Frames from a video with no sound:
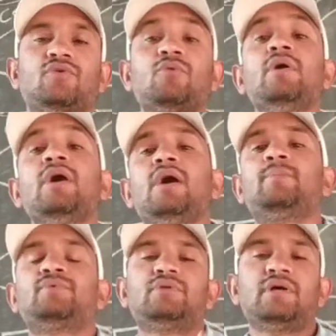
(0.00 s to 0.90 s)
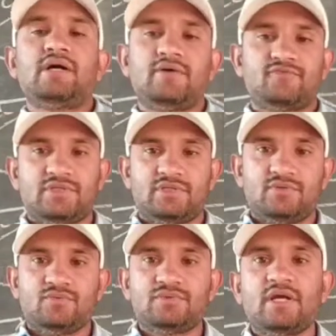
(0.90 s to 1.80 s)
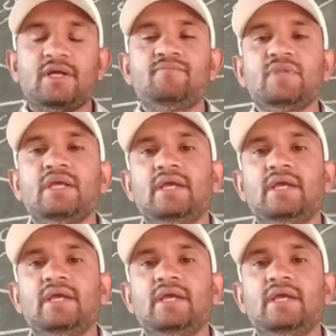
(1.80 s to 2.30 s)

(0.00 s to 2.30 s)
group up to the afternoon time.